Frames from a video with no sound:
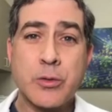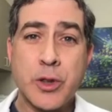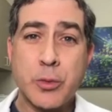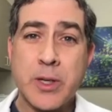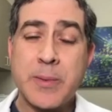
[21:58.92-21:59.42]
With
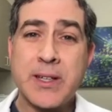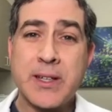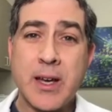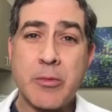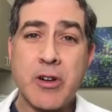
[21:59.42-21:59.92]
repeat
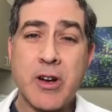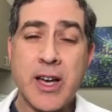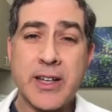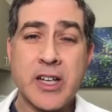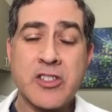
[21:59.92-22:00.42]

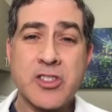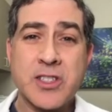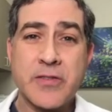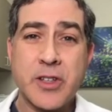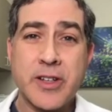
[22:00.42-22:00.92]
MRI, not just
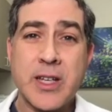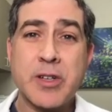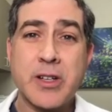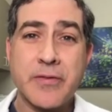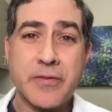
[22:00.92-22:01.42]
of their knee,
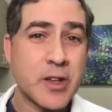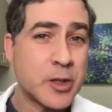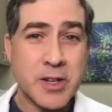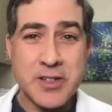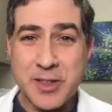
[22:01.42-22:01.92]
but of other
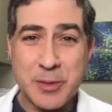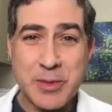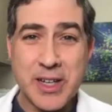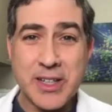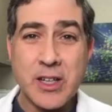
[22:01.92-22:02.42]
parts of their
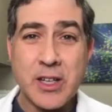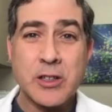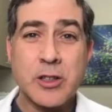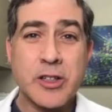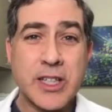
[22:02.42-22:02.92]
body,
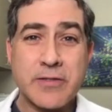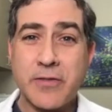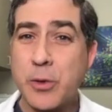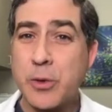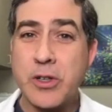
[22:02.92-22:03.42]
looking
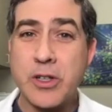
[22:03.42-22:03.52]
for